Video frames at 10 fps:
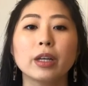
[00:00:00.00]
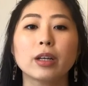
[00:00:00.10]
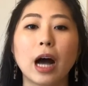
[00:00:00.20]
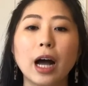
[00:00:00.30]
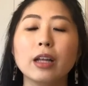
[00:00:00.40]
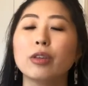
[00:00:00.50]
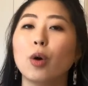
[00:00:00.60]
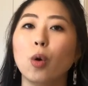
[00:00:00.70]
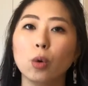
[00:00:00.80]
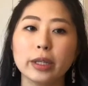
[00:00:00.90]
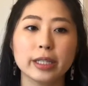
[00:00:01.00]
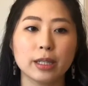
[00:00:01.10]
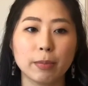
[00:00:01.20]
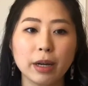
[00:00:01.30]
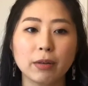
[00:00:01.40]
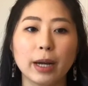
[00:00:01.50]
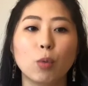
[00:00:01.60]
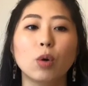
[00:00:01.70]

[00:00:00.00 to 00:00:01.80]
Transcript: God, the Holy Spirit,